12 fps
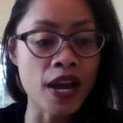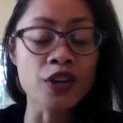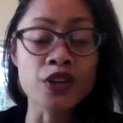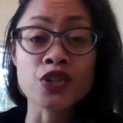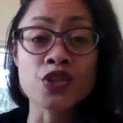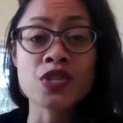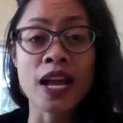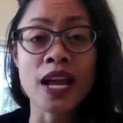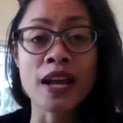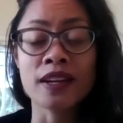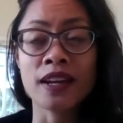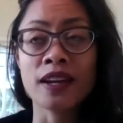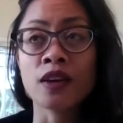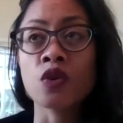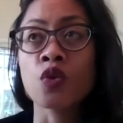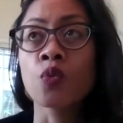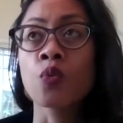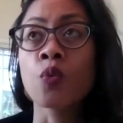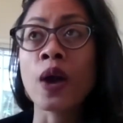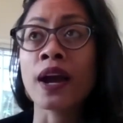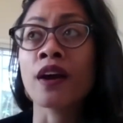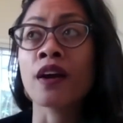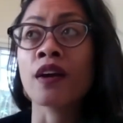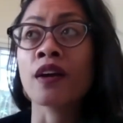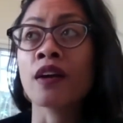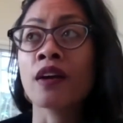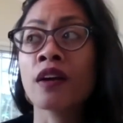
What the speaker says: understanding where